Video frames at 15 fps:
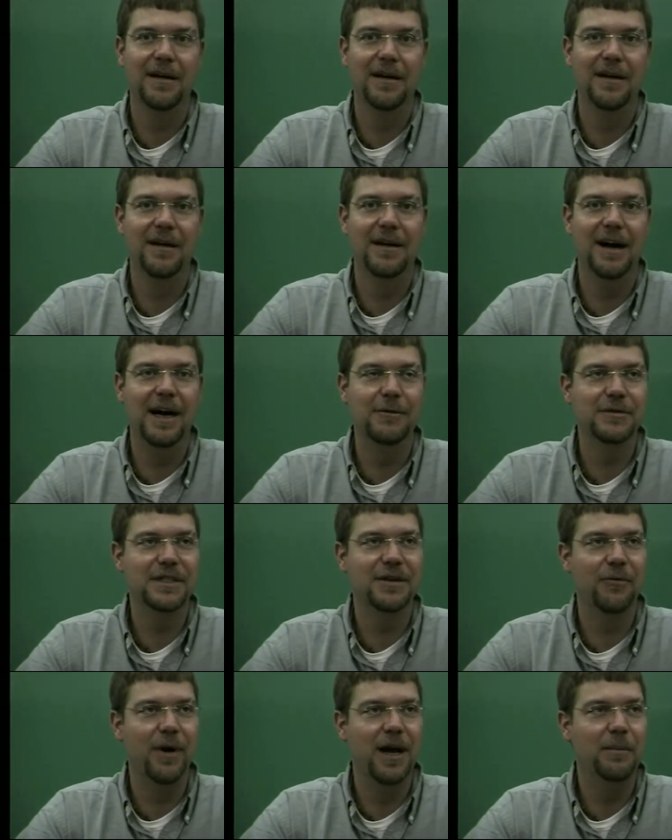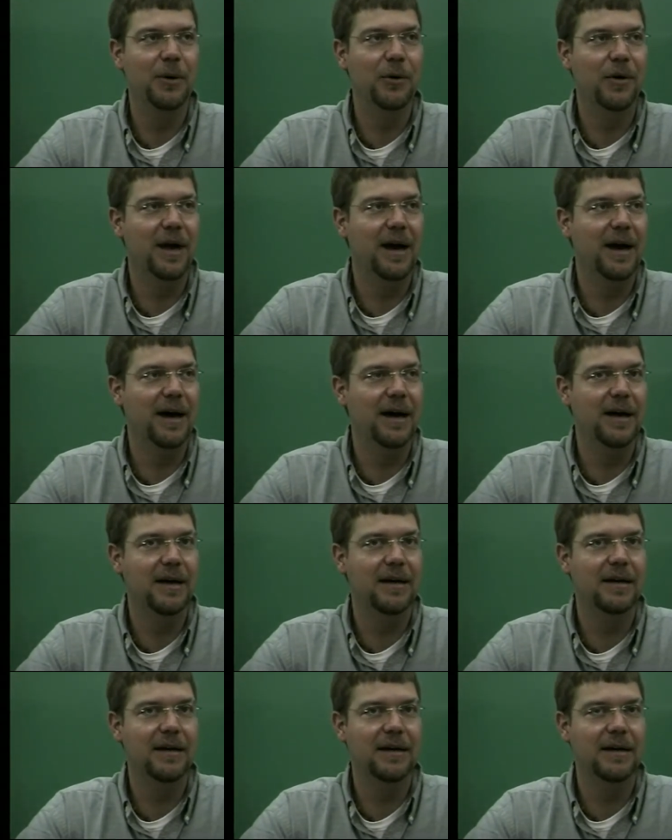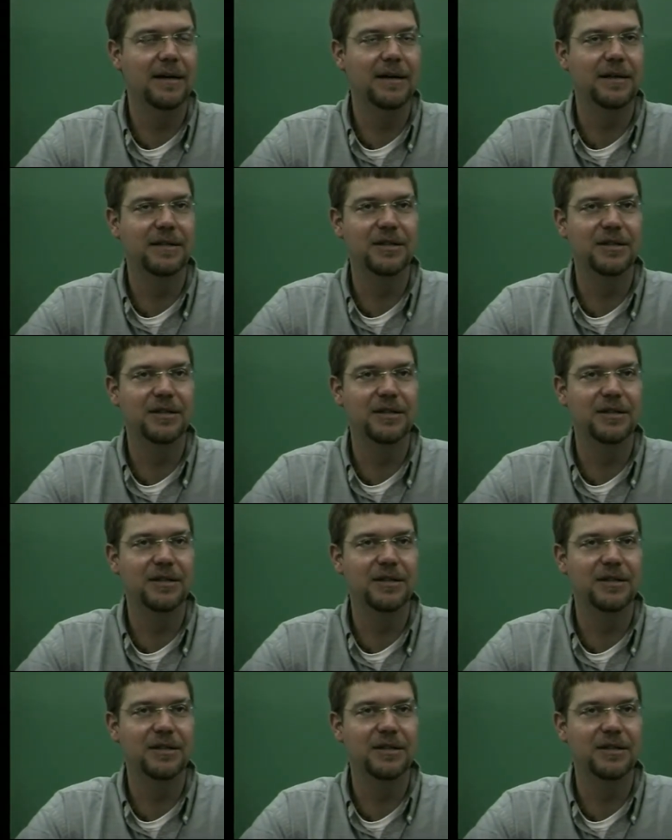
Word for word: Uh, I was the Rambo guy, uh,